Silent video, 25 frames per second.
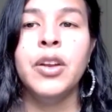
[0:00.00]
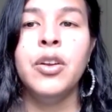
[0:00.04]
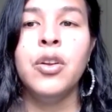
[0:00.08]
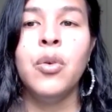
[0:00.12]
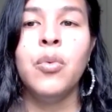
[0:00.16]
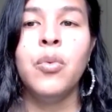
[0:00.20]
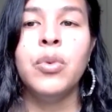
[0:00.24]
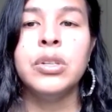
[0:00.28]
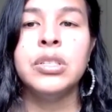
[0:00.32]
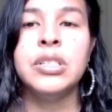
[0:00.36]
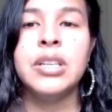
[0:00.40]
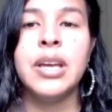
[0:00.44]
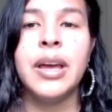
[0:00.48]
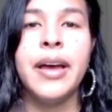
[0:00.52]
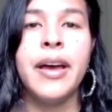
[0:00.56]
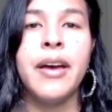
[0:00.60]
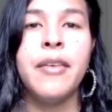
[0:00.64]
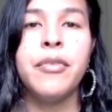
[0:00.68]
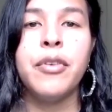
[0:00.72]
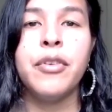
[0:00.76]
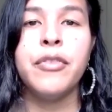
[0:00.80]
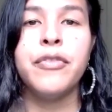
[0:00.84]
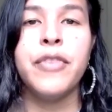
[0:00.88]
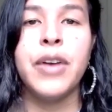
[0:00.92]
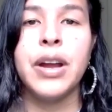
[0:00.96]
no one to
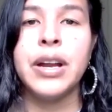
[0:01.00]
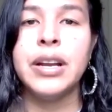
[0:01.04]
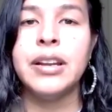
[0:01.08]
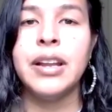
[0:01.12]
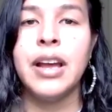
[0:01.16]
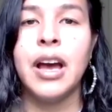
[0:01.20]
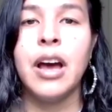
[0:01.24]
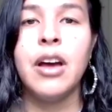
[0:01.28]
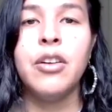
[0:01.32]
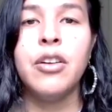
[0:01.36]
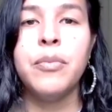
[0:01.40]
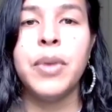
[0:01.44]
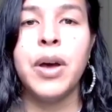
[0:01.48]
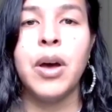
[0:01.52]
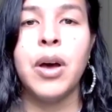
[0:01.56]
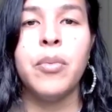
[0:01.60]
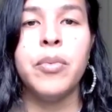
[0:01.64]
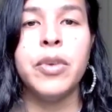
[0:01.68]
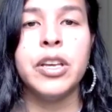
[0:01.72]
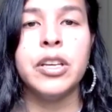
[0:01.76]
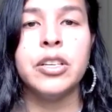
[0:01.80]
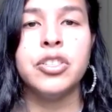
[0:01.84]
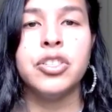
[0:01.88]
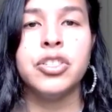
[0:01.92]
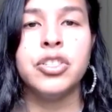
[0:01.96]
ever find out about.
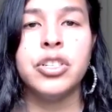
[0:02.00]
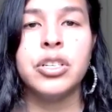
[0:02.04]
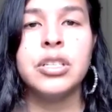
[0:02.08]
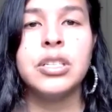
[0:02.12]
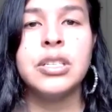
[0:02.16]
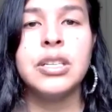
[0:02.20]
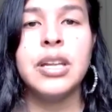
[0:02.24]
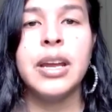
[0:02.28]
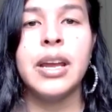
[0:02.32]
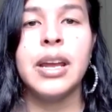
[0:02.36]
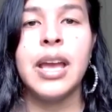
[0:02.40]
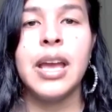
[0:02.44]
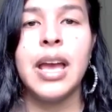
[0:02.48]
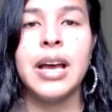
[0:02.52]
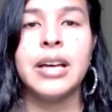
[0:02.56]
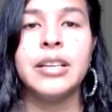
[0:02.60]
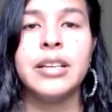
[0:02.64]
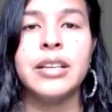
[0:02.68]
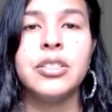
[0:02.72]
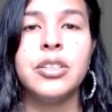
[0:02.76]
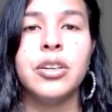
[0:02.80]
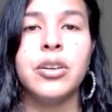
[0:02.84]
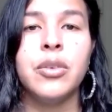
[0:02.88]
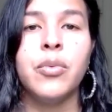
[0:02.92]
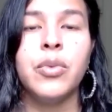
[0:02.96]
Because just like
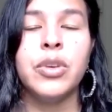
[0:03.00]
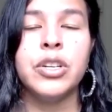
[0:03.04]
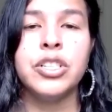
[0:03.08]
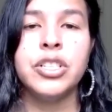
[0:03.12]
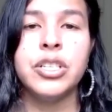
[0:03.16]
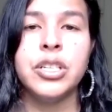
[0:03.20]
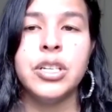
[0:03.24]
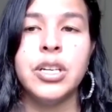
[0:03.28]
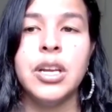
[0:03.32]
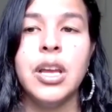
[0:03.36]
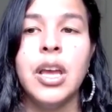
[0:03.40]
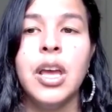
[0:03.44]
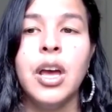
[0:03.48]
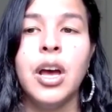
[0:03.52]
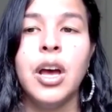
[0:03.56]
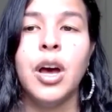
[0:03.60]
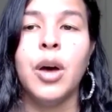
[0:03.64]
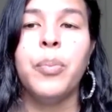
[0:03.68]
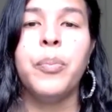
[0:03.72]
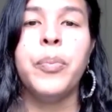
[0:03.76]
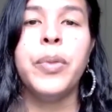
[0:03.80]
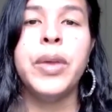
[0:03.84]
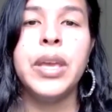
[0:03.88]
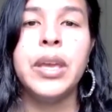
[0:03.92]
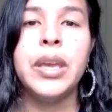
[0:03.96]
Esther, when she
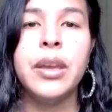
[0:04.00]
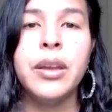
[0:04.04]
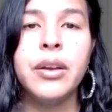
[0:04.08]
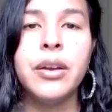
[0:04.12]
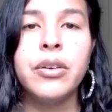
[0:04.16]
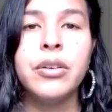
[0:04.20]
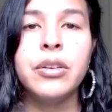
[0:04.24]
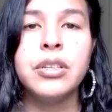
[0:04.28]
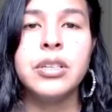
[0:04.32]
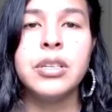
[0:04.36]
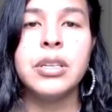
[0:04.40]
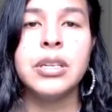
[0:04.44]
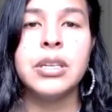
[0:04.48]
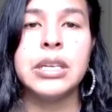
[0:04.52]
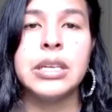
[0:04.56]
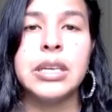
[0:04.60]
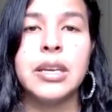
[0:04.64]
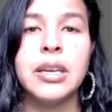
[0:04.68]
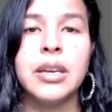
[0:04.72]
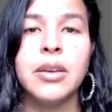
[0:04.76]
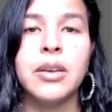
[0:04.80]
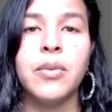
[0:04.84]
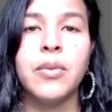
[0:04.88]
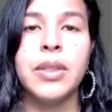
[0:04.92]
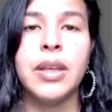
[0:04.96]
appeared to the
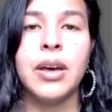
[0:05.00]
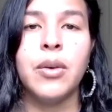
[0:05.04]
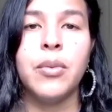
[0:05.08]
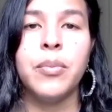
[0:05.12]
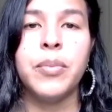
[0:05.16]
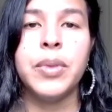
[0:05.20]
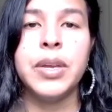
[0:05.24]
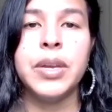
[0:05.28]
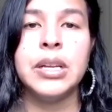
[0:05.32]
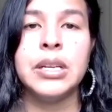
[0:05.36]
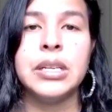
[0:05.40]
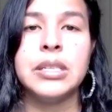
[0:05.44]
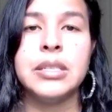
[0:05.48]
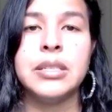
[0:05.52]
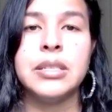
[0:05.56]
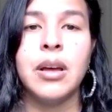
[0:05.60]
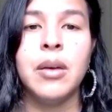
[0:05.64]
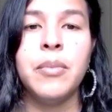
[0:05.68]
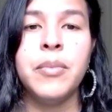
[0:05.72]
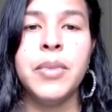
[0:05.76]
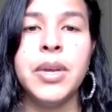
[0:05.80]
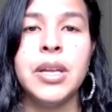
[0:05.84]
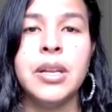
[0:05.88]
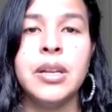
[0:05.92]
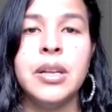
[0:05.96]
king without being
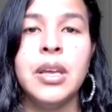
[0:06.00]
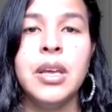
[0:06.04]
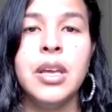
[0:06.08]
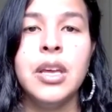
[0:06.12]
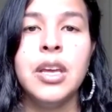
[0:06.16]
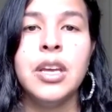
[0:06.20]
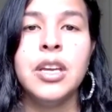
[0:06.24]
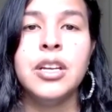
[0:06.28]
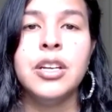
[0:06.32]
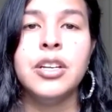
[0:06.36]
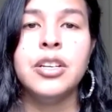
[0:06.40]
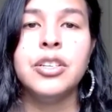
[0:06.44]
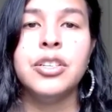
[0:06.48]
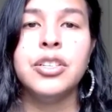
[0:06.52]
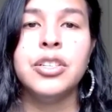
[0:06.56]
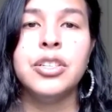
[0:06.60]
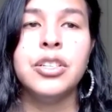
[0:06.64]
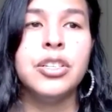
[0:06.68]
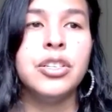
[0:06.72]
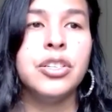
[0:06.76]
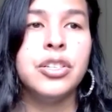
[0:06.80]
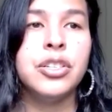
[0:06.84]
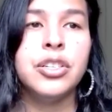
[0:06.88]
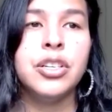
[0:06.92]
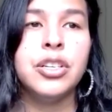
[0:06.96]
summoned,
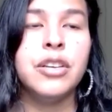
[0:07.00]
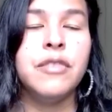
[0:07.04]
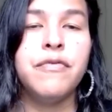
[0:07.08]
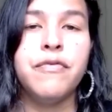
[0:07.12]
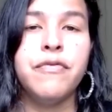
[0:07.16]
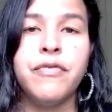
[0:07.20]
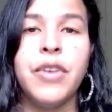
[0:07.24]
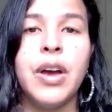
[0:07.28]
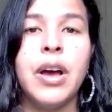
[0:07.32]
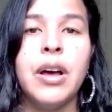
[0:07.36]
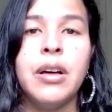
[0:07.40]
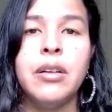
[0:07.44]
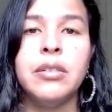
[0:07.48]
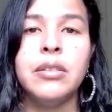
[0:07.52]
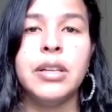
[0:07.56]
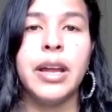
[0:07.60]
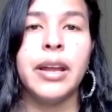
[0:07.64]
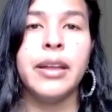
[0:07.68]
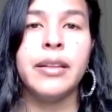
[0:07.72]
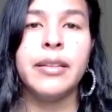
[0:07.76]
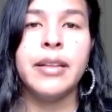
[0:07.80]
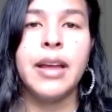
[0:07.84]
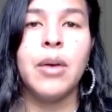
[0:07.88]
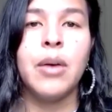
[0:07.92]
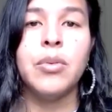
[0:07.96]
she felt
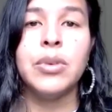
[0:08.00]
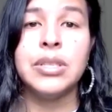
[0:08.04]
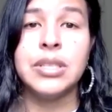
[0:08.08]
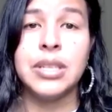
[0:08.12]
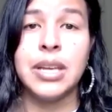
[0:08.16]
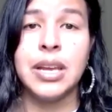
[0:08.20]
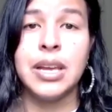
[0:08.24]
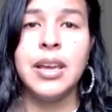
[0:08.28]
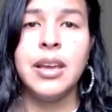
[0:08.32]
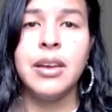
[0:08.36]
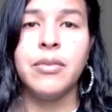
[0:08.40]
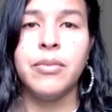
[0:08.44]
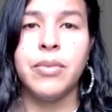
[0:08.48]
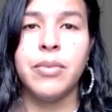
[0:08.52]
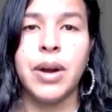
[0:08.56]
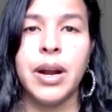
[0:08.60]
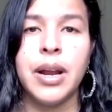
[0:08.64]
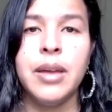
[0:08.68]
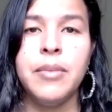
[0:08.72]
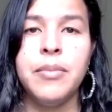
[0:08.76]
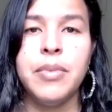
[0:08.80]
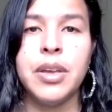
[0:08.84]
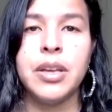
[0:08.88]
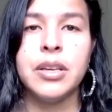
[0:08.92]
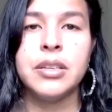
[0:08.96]
like that was it,
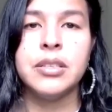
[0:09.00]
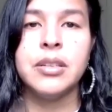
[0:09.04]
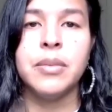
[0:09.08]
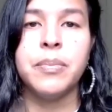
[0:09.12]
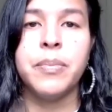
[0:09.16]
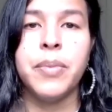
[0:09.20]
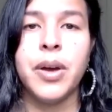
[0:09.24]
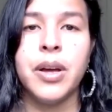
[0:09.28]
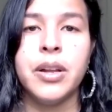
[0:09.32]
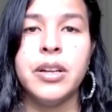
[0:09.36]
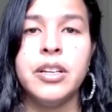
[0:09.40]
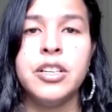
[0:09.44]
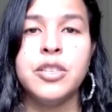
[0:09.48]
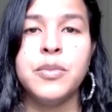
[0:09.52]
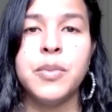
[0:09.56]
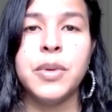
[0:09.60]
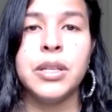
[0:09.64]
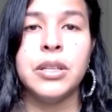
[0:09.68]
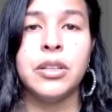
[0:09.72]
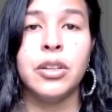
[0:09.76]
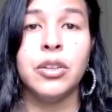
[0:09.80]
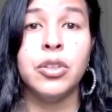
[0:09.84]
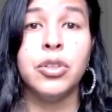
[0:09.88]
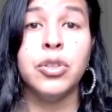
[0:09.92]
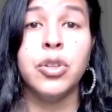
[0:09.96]
right? Because the
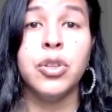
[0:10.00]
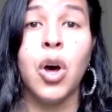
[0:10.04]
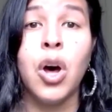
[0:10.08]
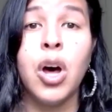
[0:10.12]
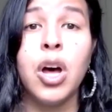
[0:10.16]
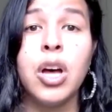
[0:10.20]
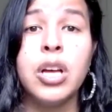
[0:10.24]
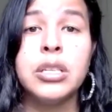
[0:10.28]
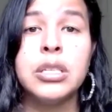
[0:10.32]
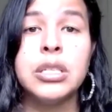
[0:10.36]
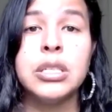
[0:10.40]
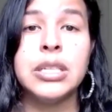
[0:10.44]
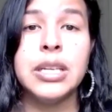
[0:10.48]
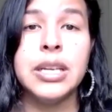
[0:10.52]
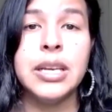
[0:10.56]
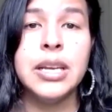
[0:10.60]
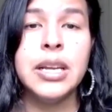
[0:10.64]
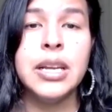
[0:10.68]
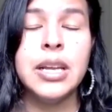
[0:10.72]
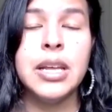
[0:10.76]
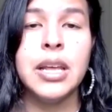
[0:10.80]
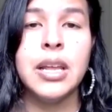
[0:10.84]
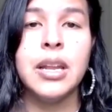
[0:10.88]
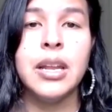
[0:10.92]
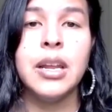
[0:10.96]
punishment, the law
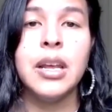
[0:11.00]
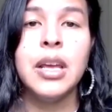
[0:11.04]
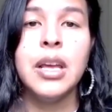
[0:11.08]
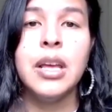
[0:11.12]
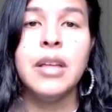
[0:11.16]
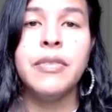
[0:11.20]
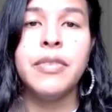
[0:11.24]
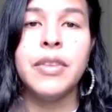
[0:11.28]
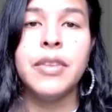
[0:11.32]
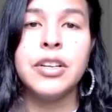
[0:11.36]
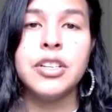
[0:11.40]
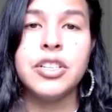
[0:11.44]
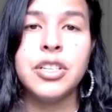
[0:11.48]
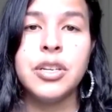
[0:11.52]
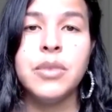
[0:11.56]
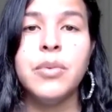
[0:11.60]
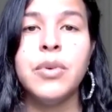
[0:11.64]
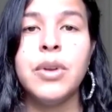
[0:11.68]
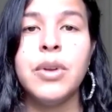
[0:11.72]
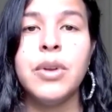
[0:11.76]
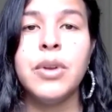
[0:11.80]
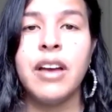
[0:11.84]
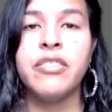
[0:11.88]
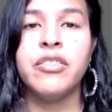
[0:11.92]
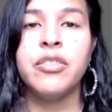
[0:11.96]
stated that she
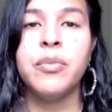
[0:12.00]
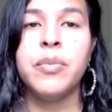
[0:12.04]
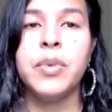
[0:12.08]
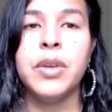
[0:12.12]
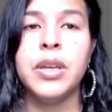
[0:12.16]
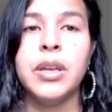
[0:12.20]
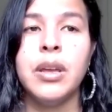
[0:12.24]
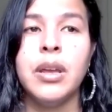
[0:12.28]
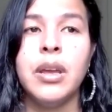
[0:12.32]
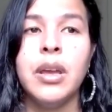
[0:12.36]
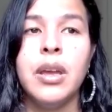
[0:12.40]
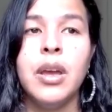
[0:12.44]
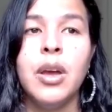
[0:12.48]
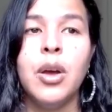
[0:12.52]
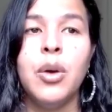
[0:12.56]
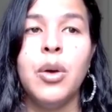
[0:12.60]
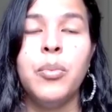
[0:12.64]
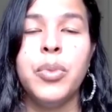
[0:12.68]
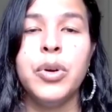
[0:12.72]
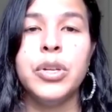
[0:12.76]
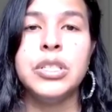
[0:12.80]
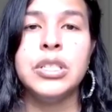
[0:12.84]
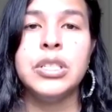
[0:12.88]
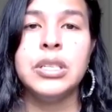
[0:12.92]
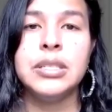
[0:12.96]
would have to be
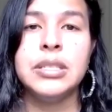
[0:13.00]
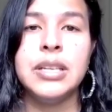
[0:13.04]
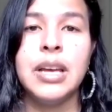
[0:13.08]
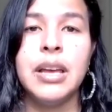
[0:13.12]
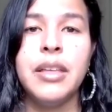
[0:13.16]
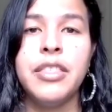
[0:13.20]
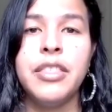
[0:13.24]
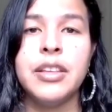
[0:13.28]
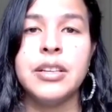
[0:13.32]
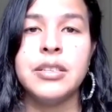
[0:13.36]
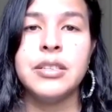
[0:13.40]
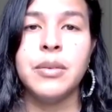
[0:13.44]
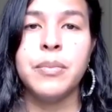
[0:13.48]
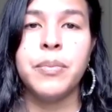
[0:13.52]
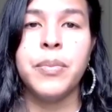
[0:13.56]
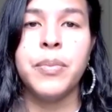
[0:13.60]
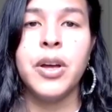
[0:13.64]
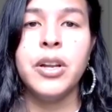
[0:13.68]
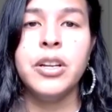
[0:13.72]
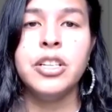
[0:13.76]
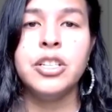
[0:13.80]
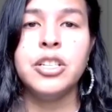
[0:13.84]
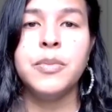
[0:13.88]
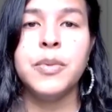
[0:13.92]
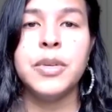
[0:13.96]
put to death as a
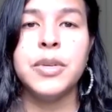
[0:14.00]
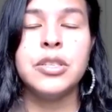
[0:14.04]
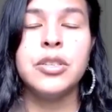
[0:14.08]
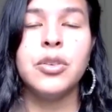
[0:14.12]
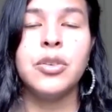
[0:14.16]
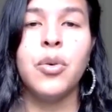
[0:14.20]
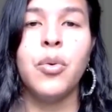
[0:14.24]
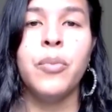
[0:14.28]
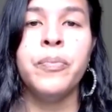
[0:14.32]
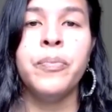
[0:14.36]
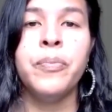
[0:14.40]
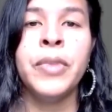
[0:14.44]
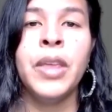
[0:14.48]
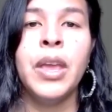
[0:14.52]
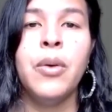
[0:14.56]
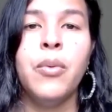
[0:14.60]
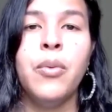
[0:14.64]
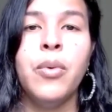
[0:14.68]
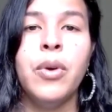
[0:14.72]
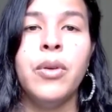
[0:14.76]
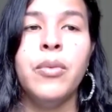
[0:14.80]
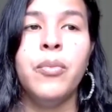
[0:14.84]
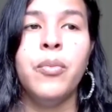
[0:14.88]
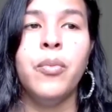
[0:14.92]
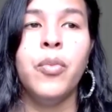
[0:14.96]
punishment. So
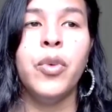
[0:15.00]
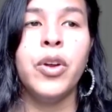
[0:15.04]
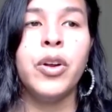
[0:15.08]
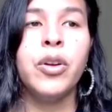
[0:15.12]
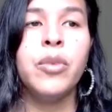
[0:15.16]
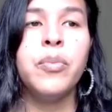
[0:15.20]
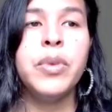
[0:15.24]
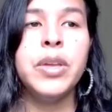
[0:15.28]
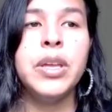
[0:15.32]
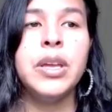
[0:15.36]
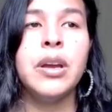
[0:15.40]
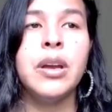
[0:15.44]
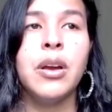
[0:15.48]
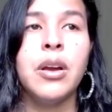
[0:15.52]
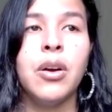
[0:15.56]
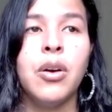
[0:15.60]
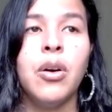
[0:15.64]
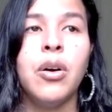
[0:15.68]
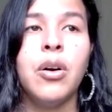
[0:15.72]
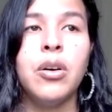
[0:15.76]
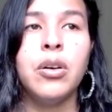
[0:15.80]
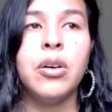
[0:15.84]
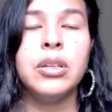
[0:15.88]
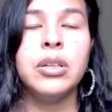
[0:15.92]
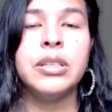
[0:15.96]
when we're being
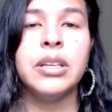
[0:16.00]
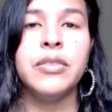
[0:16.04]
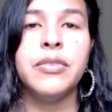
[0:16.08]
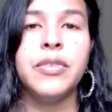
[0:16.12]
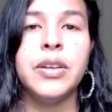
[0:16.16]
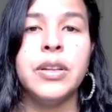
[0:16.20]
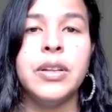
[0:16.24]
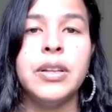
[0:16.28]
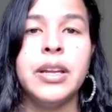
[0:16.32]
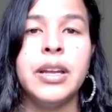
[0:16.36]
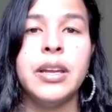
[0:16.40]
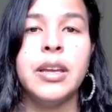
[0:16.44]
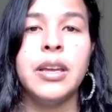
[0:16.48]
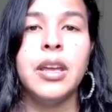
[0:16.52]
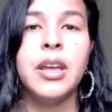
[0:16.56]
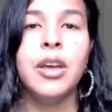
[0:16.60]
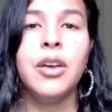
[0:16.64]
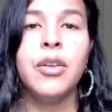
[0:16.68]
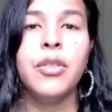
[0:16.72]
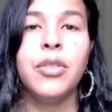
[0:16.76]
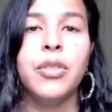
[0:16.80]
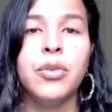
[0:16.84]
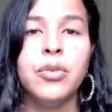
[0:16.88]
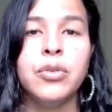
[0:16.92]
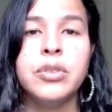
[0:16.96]
called, I feel like
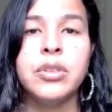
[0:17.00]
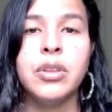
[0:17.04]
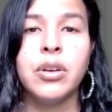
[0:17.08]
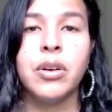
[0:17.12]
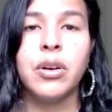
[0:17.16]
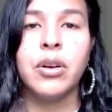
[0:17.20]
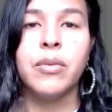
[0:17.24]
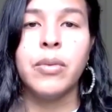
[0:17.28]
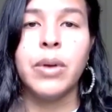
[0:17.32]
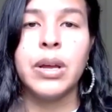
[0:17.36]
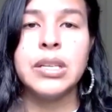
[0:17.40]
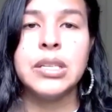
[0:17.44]
those that are